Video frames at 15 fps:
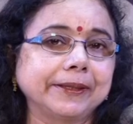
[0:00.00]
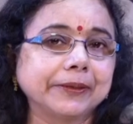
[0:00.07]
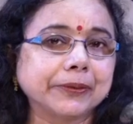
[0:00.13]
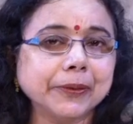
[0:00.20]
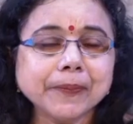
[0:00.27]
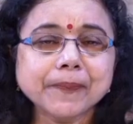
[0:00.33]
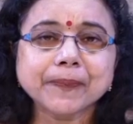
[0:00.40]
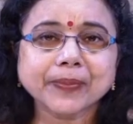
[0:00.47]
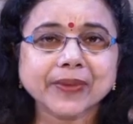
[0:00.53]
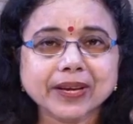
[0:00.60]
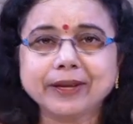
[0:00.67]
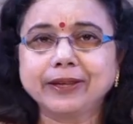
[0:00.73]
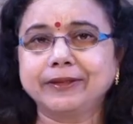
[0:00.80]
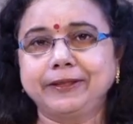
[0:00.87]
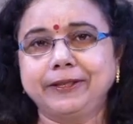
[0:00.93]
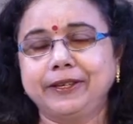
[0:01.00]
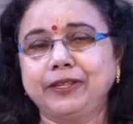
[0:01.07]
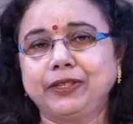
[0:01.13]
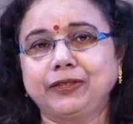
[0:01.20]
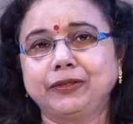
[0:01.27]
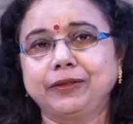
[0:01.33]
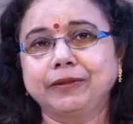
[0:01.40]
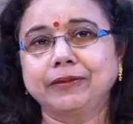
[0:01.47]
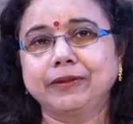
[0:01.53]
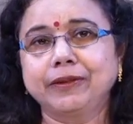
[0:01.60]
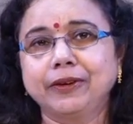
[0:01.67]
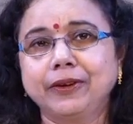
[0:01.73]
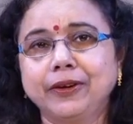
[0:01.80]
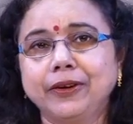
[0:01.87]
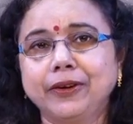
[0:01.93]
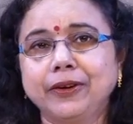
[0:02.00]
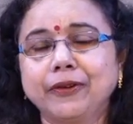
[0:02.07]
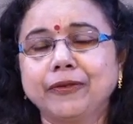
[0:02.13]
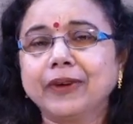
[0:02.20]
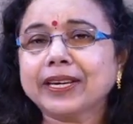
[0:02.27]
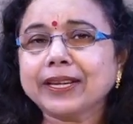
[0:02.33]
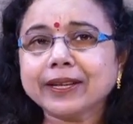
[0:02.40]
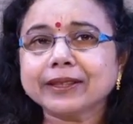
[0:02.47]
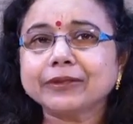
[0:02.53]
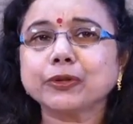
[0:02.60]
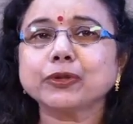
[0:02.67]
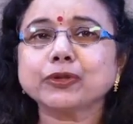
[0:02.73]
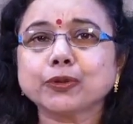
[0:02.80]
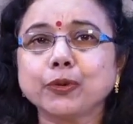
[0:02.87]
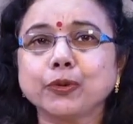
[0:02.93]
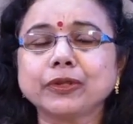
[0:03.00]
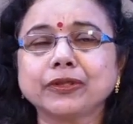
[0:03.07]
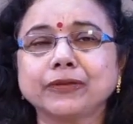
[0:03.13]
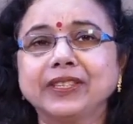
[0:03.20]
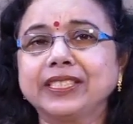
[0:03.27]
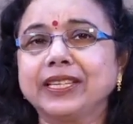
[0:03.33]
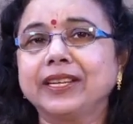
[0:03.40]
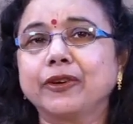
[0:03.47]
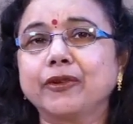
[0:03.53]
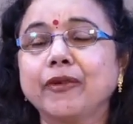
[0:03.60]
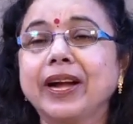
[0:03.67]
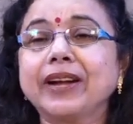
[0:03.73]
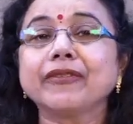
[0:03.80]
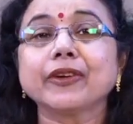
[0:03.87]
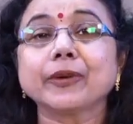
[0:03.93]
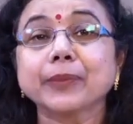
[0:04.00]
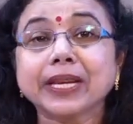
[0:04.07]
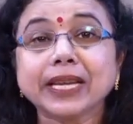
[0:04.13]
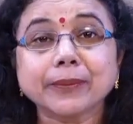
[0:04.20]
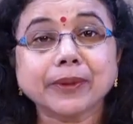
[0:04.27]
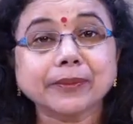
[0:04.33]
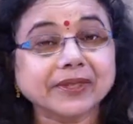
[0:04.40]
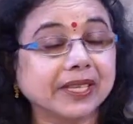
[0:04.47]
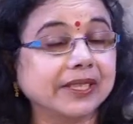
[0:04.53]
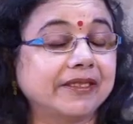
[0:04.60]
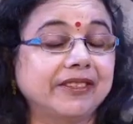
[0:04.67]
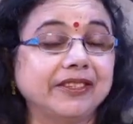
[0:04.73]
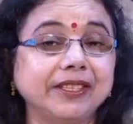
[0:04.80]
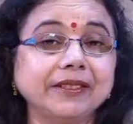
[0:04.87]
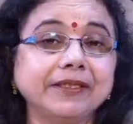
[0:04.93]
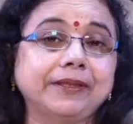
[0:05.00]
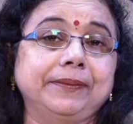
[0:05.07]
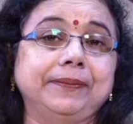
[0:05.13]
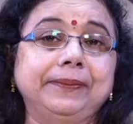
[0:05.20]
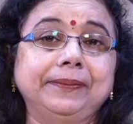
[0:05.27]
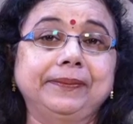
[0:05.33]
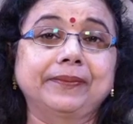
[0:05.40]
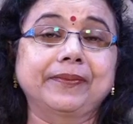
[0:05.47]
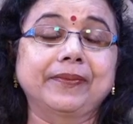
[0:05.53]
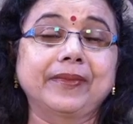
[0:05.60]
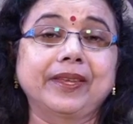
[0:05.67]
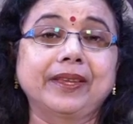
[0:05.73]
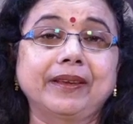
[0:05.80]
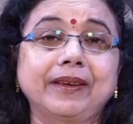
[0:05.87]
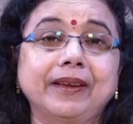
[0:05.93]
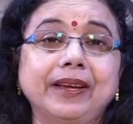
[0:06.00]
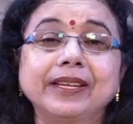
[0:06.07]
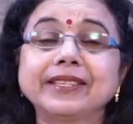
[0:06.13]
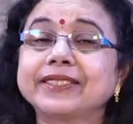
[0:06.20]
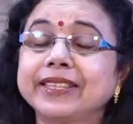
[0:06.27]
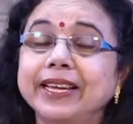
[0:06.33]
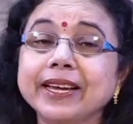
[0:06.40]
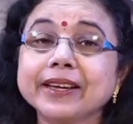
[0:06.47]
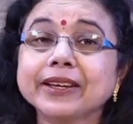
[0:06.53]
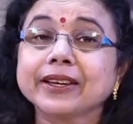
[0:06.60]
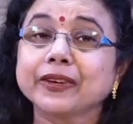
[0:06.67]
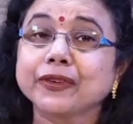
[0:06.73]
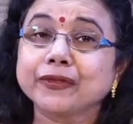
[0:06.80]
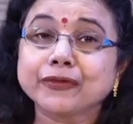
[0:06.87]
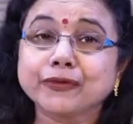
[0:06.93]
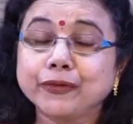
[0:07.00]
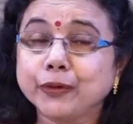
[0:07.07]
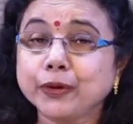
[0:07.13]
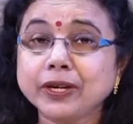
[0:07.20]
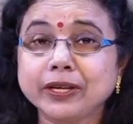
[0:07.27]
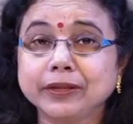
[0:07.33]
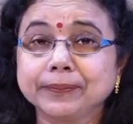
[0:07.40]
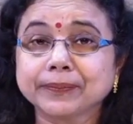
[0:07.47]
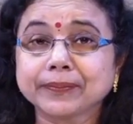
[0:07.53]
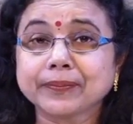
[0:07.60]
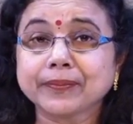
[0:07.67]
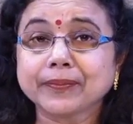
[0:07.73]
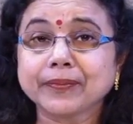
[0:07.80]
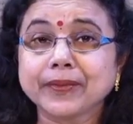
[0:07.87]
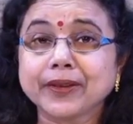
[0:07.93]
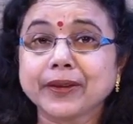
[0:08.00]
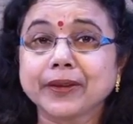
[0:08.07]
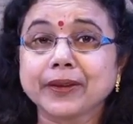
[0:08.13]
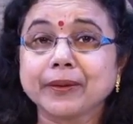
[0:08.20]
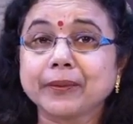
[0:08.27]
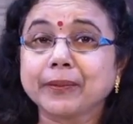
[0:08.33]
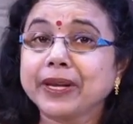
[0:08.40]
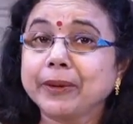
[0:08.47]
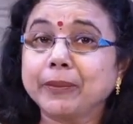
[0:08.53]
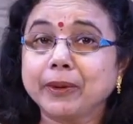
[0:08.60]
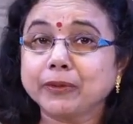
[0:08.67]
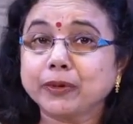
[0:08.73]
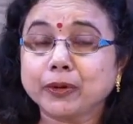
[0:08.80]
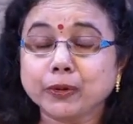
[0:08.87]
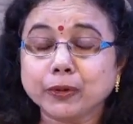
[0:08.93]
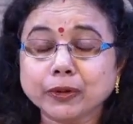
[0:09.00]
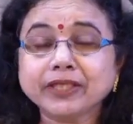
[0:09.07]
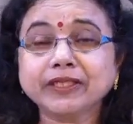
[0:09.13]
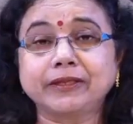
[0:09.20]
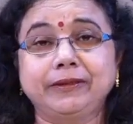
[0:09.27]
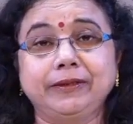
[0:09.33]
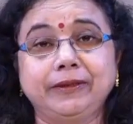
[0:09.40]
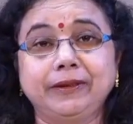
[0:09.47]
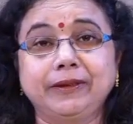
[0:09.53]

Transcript: into consideration. What are those goods which are required for minimum sustenance? Is say food, minimum clothes,